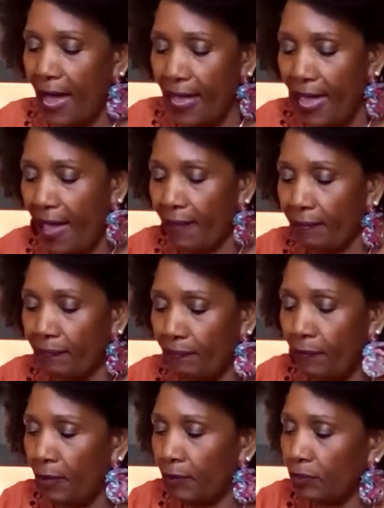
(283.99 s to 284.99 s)
have
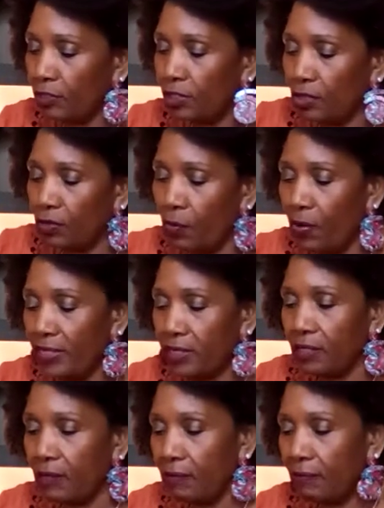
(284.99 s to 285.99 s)

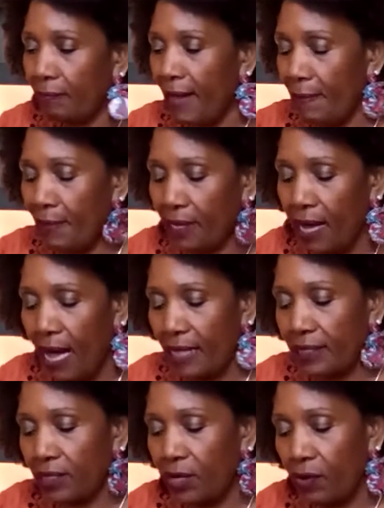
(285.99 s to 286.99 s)
Crystal by
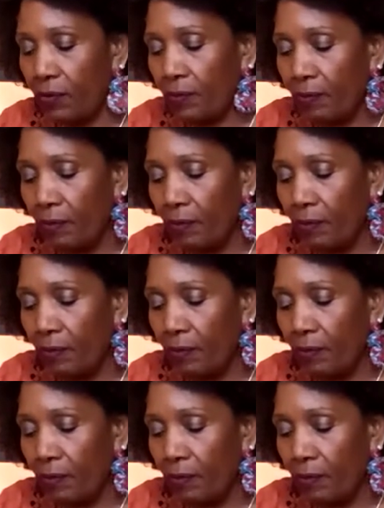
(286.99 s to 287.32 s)
Picasso.